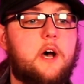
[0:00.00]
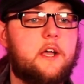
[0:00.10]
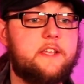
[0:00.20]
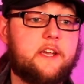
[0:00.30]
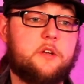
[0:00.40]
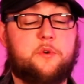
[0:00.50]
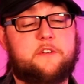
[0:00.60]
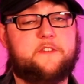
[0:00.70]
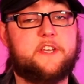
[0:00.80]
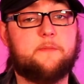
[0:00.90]
You're going to want
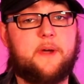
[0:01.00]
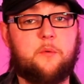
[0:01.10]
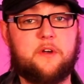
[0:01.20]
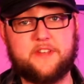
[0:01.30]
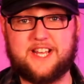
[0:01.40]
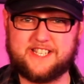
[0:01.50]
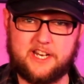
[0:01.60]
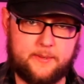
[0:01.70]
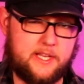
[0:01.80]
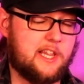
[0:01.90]
to think about whether that's going
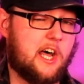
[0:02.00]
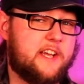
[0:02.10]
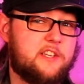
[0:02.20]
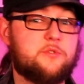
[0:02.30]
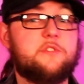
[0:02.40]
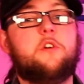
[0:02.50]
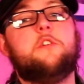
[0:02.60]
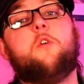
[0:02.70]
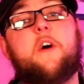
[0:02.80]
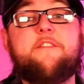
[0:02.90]
to be lined or not.
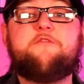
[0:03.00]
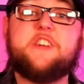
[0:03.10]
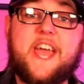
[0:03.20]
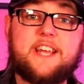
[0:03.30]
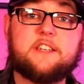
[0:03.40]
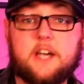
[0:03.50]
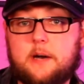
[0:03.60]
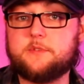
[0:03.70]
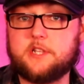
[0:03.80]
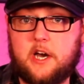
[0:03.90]
Not every head
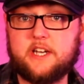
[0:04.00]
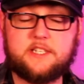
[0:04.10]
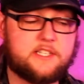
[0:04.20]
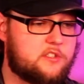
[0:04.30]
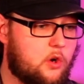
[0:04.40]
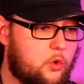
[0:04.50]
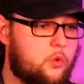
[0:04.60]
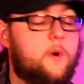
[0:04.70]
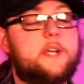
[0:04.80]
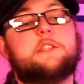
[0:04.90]
comes lined. It's not
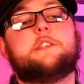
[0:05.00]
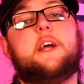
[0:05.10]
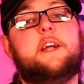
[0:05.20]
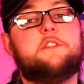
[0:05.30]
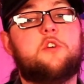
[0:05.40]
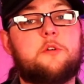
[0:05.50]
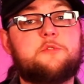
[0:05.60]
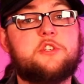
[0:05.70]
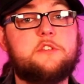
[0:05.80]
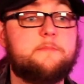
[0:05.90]
always a standard option.